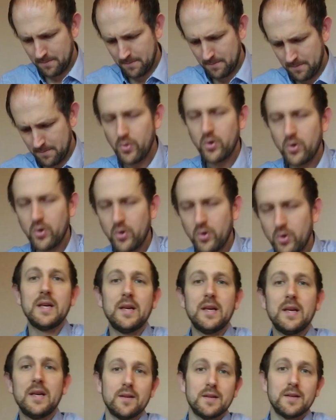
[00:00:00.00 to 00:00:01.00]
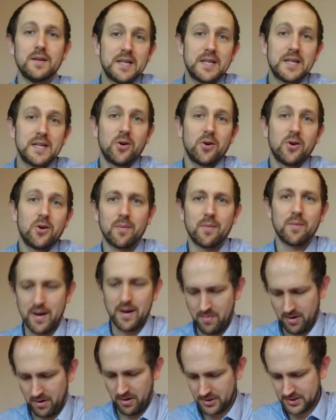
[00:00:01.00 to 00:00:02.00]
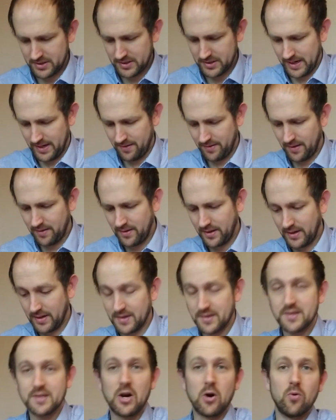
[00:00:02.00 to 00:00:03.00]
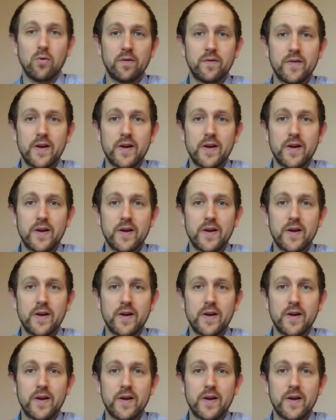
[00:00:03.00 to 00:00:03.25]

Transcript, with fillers: People can be cynical about marriage today. They think it's old